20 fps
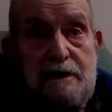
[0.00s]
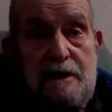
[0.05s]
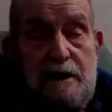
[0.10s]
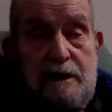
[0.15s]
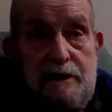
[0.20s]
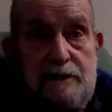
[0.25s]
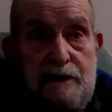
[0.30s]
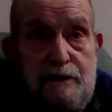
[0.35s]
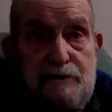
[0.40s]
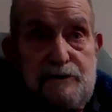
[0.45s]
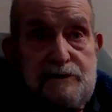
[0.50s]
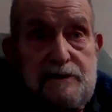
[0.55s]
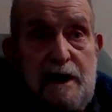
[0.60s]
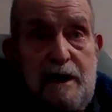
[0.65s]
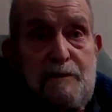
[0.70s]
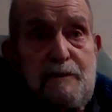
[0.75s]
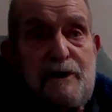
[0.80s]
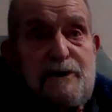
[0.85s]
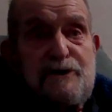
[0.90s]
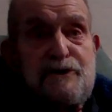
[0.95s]
there was that
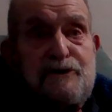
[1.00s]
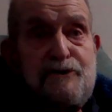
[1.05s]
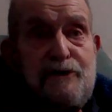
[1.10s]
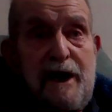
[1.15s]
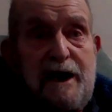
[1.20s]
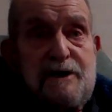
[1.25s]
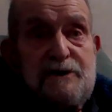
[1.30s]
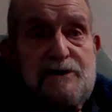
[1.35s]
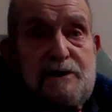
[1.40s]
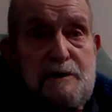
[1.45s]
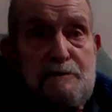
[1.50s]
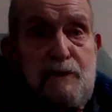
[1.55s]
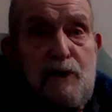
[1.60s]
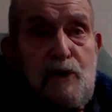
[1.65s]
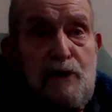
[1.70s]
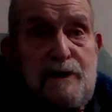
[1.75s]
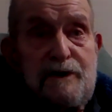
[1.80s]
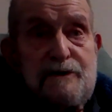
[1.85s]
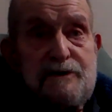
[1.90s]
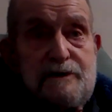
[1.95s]
much tracer
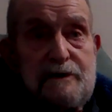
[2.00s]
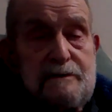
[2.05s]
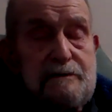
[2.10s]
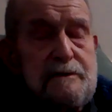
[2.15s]
bullets and